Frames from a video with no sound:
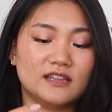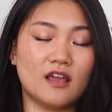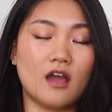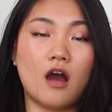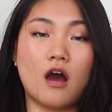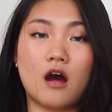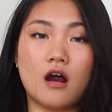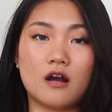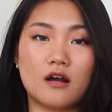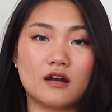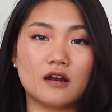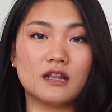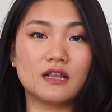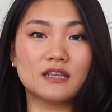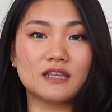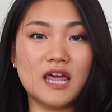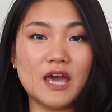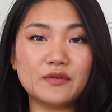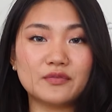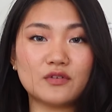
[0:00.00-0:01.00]
the
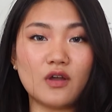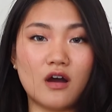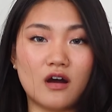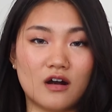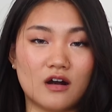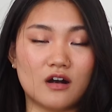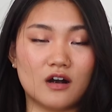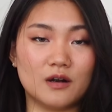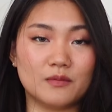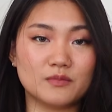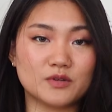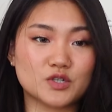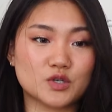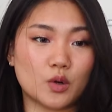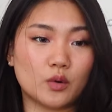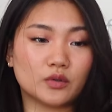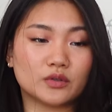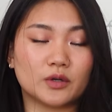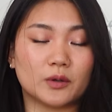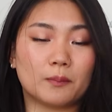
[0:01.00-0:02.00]
left arm
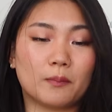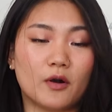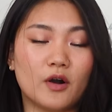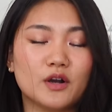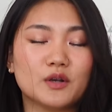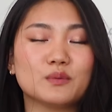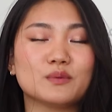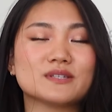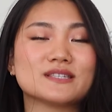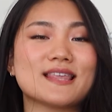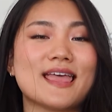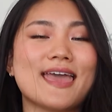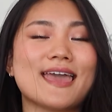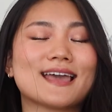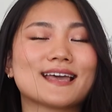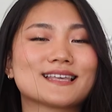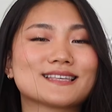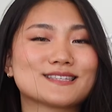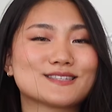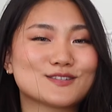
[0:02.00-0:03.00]
shoulder part was
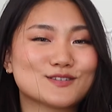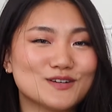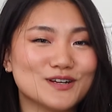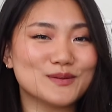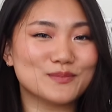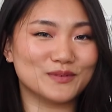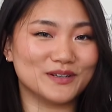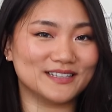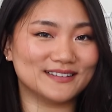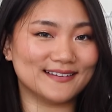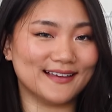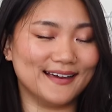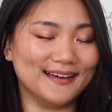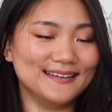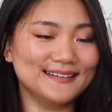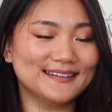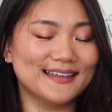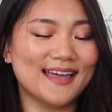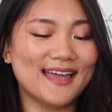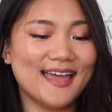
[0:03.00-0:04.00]
extremely
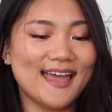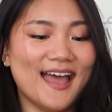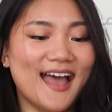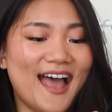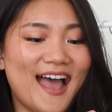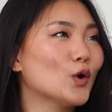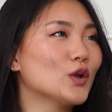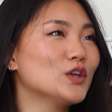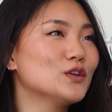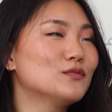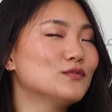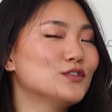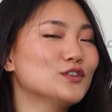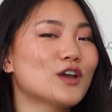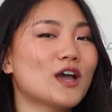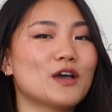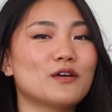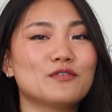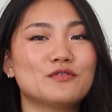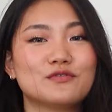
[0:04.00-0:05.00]
tight. So if you
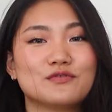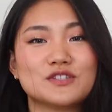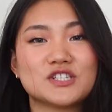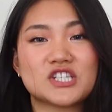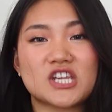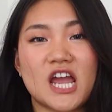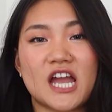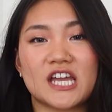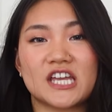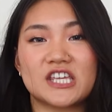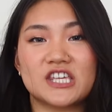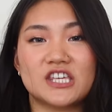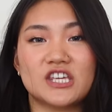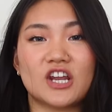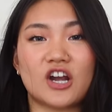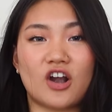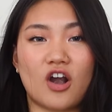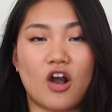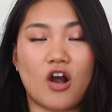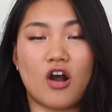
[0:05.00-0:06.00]
have
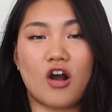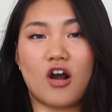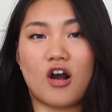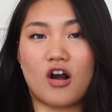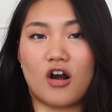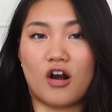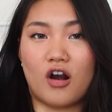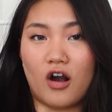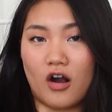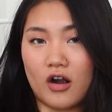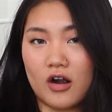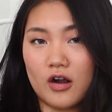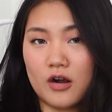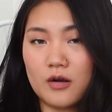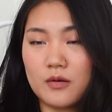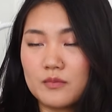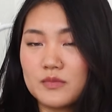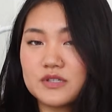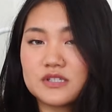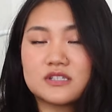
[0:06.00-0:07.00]
chunkier
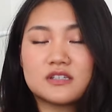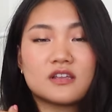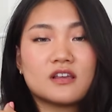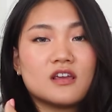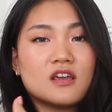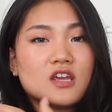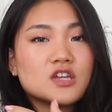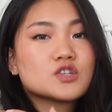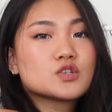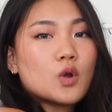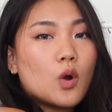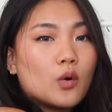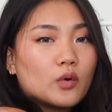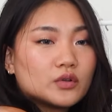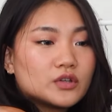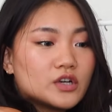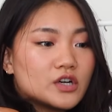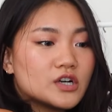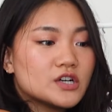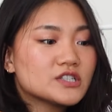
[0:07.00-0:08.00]
arms,
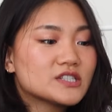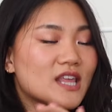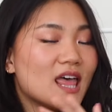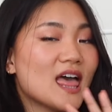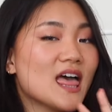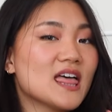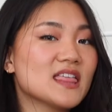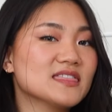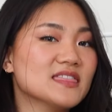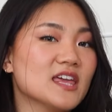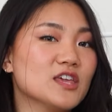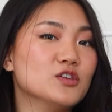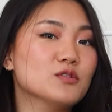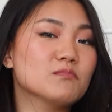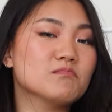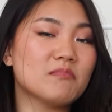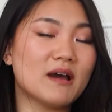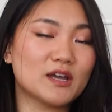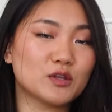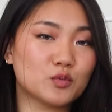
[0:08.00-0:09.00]
shoulders, then you
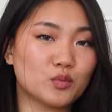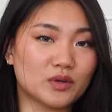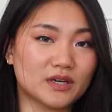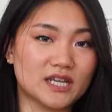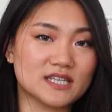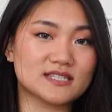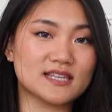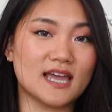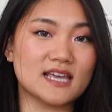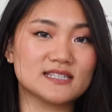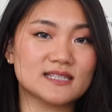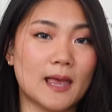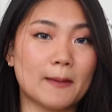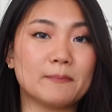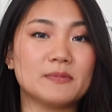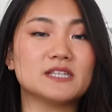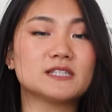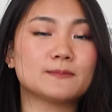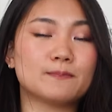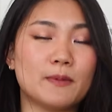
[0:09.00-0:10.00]
might want to size
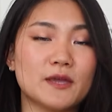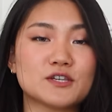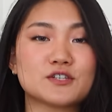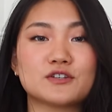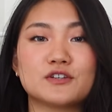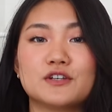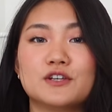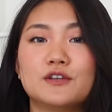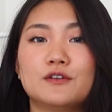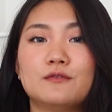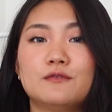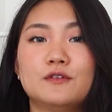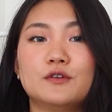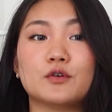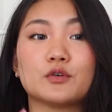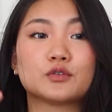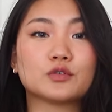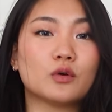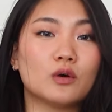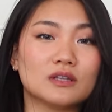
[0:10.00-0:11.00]
up, especially if
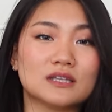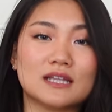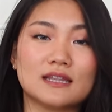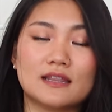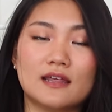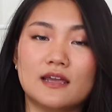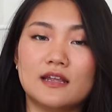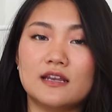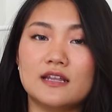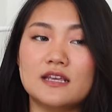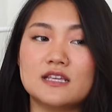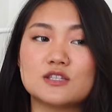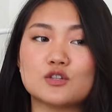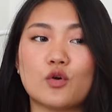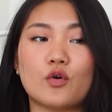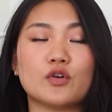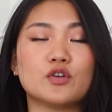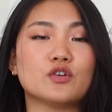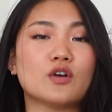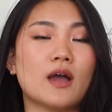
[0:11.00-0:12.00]
you're taller ladies
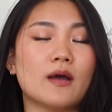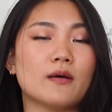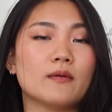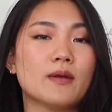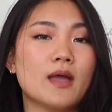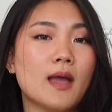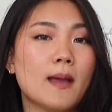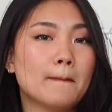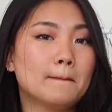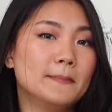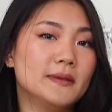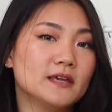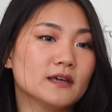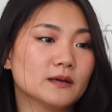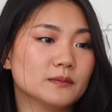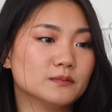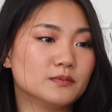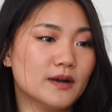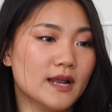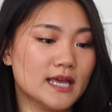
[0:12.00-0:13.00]
or you have
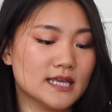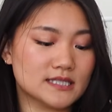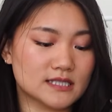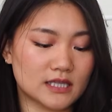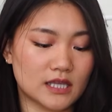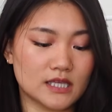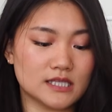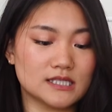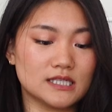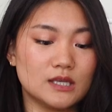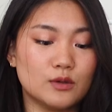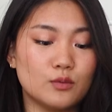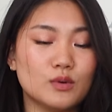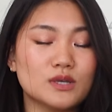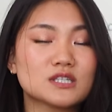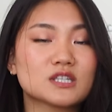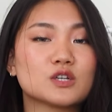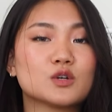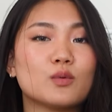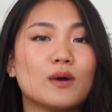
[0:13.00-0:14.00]
bigger breasts, because it
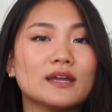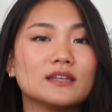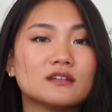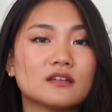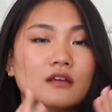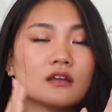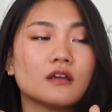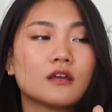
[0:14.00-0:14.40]
was quite